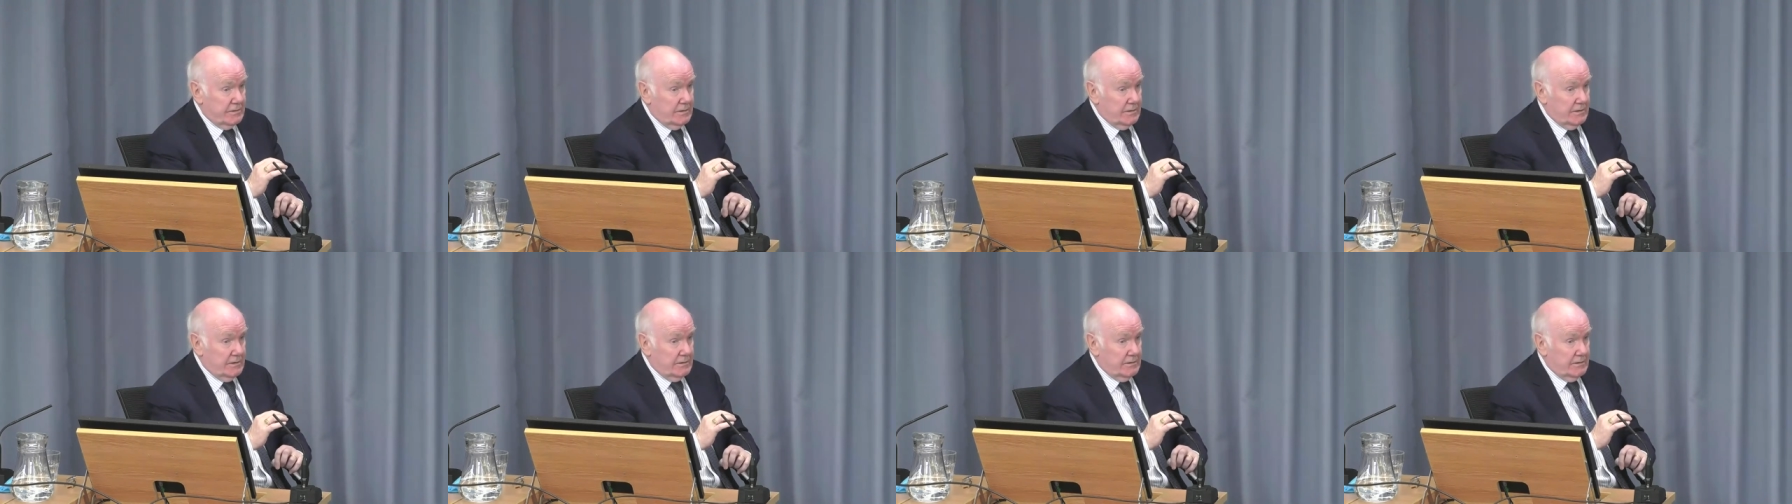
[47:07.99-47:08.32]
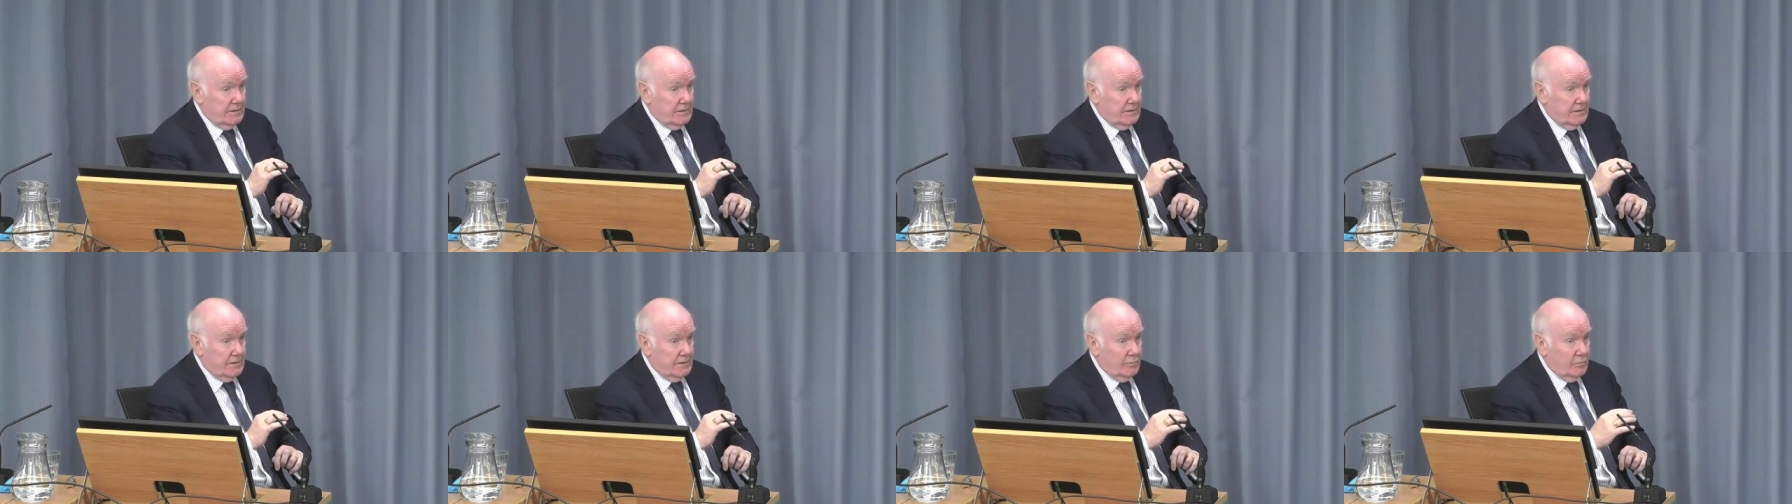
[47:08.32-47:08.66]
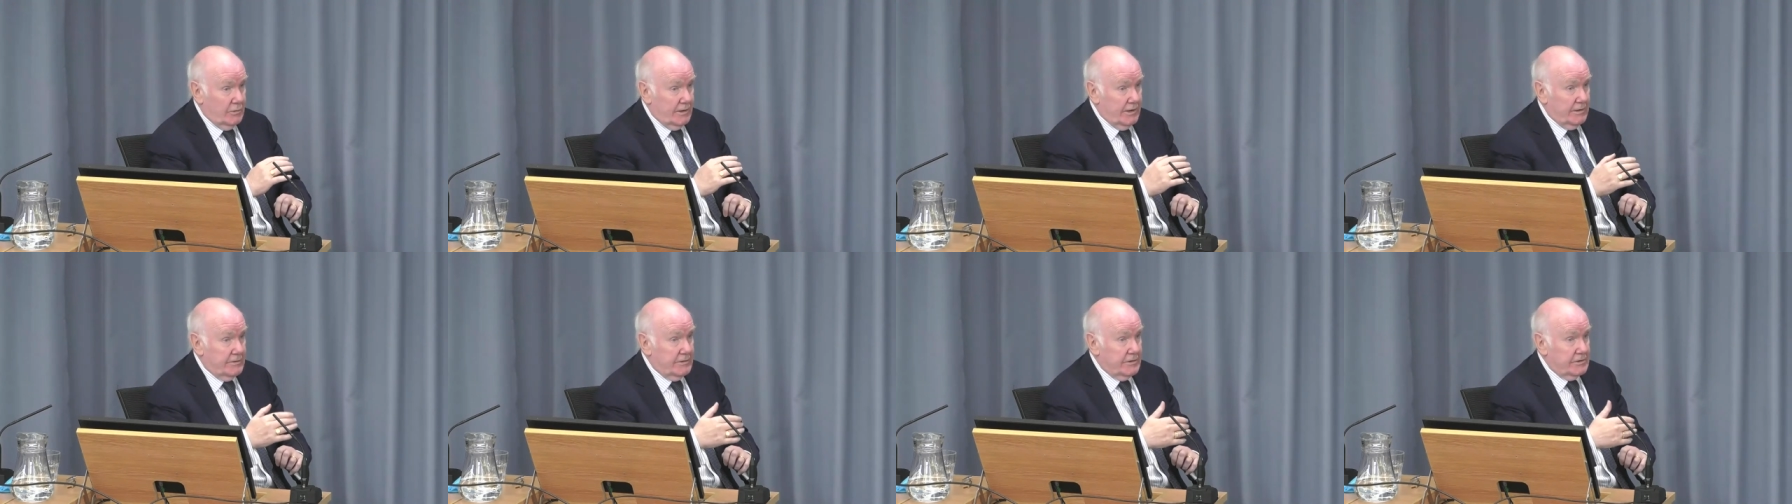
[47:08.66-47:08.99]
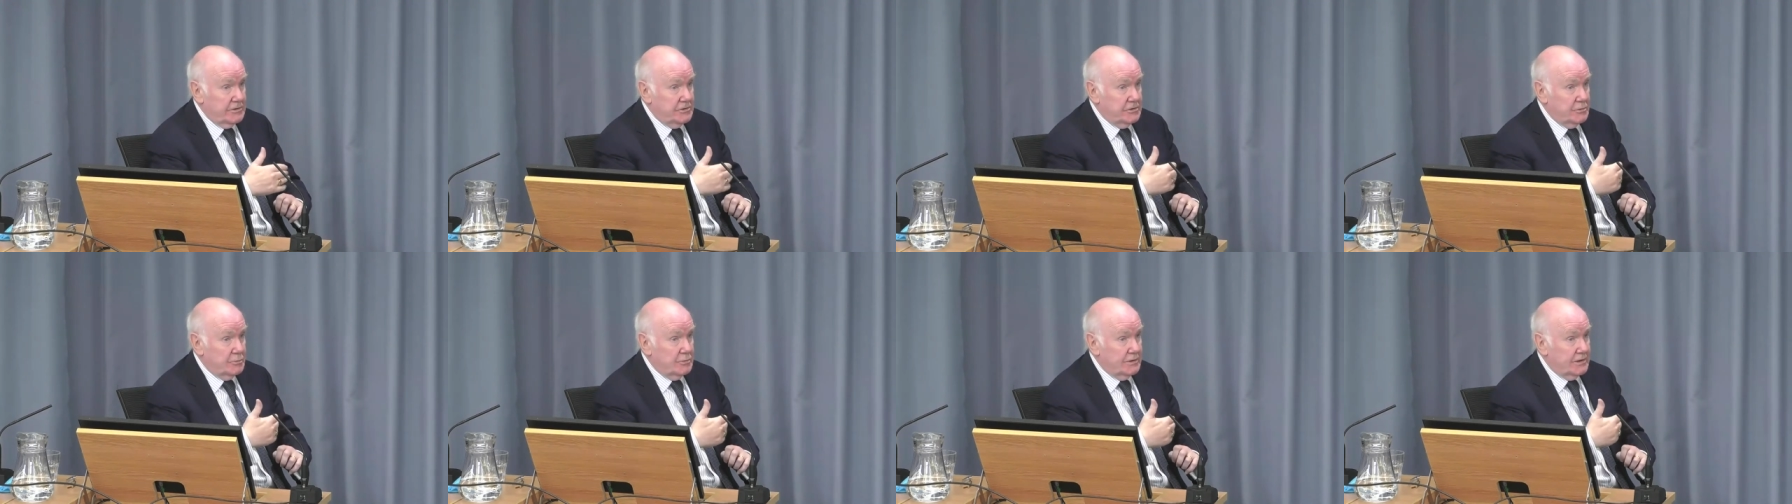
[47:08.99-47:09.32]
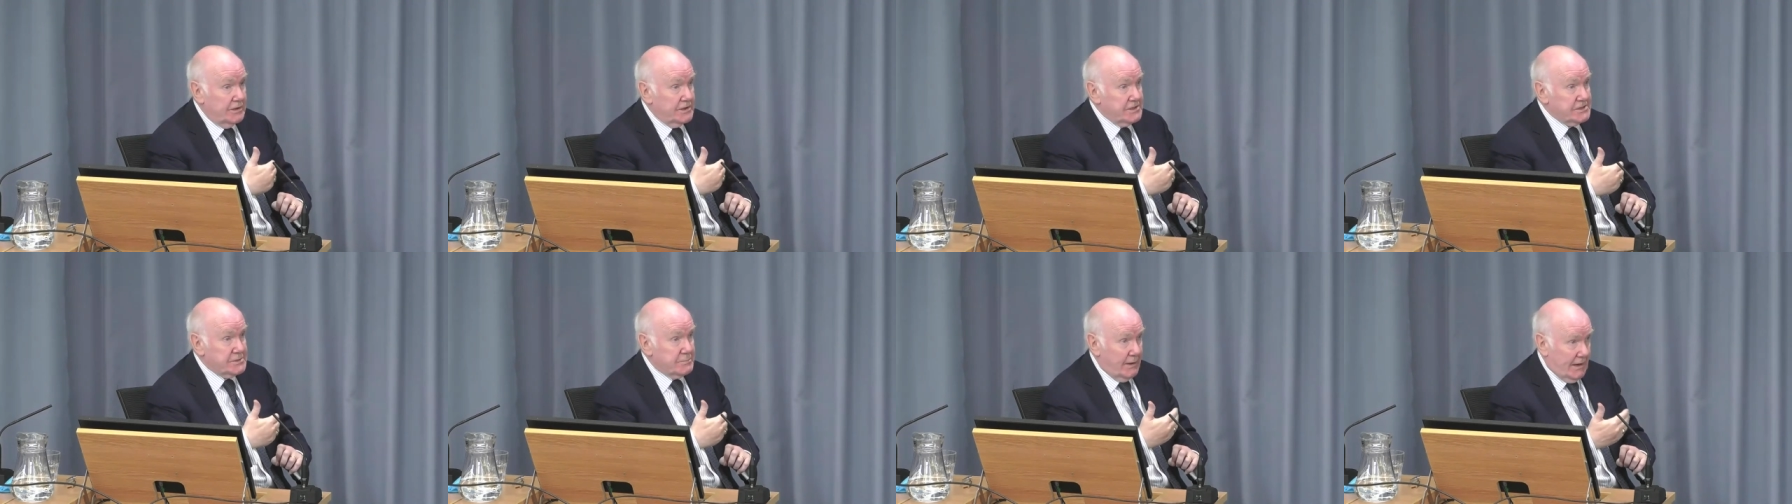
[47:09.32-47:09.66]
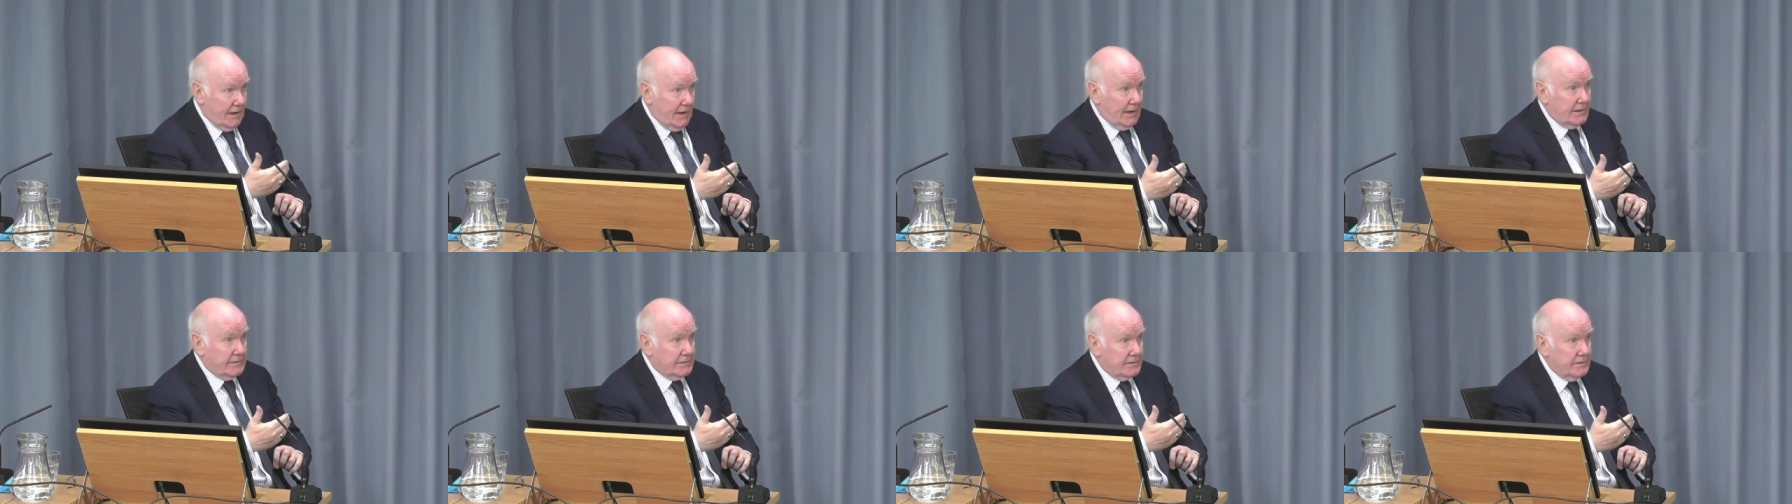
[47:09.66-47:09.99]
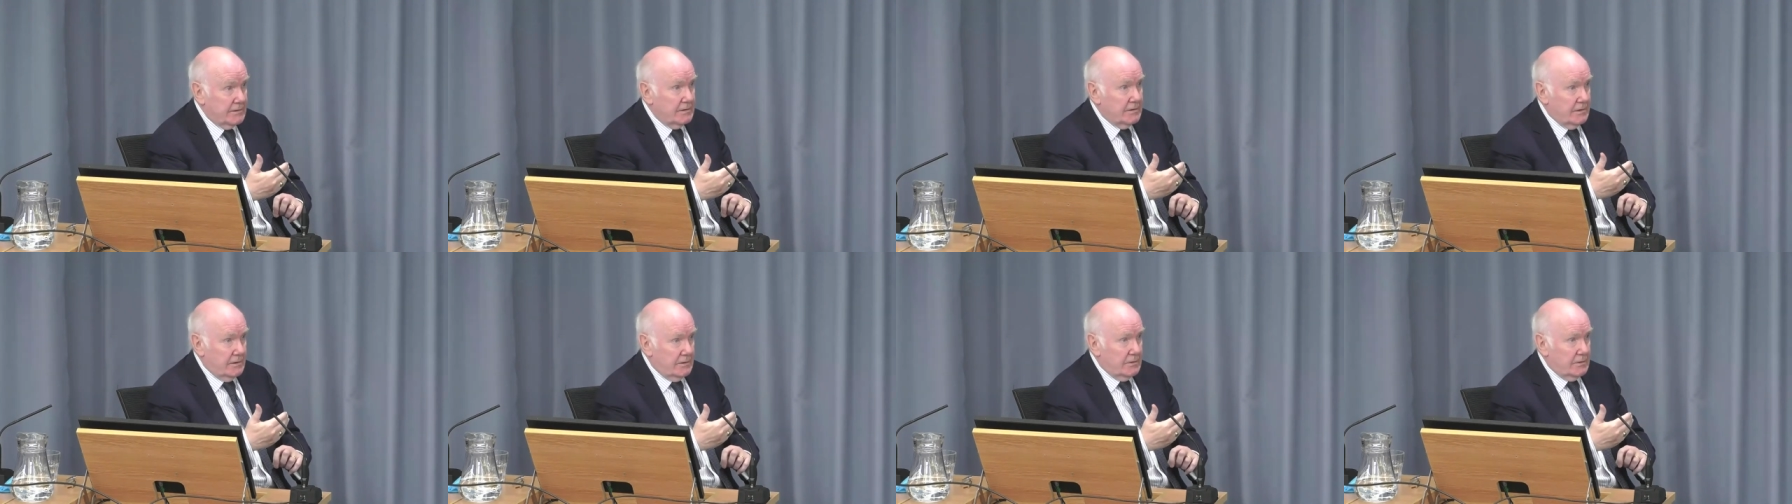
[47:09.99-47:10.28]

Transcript: in, in a way that you would expect,